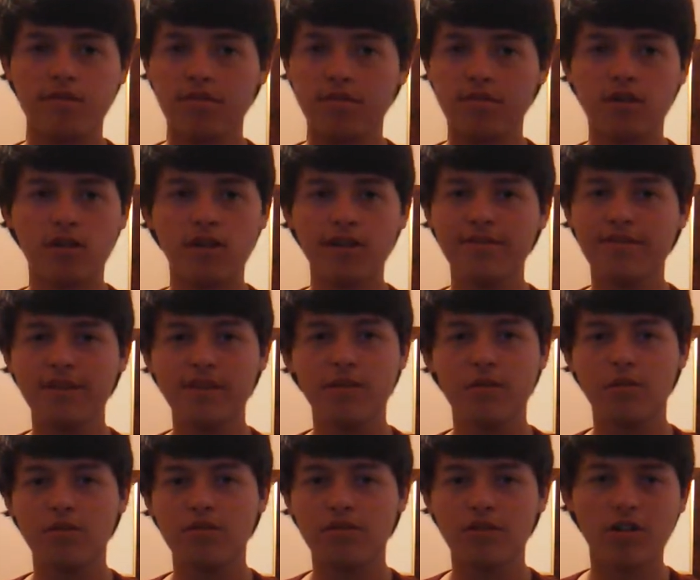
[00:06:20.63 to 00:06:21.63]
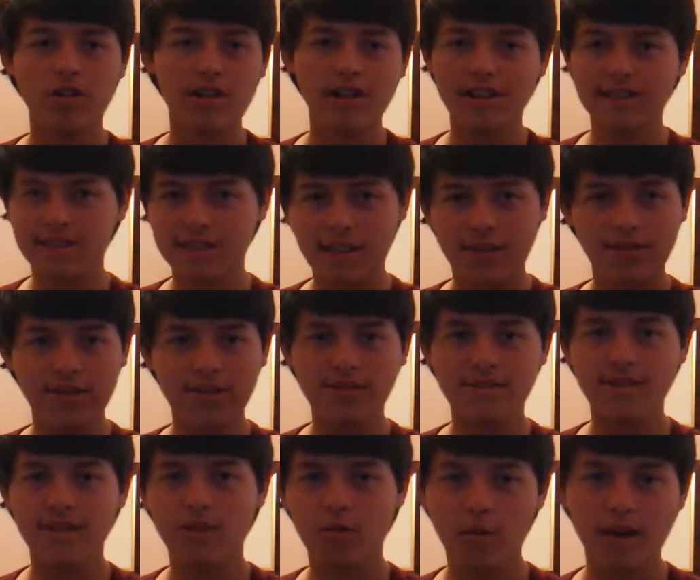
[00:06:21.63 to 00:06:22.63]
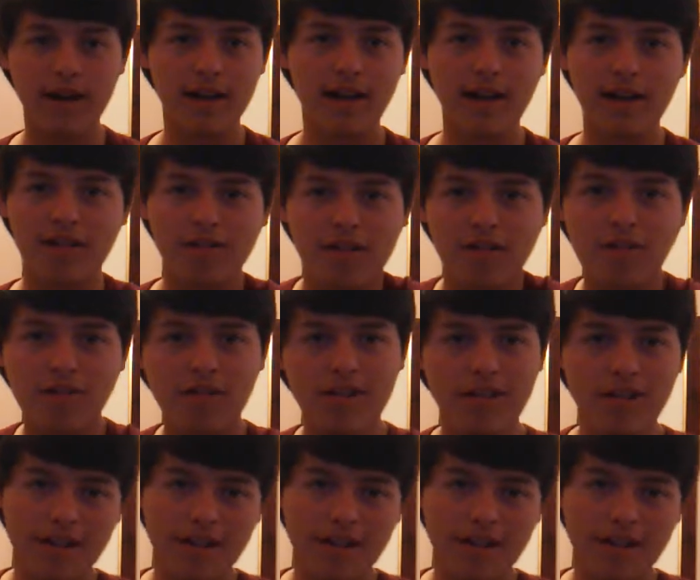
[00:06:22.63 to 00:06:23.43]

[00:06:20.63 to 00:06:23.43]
30 feet, 30, 70 feet away. I don't know.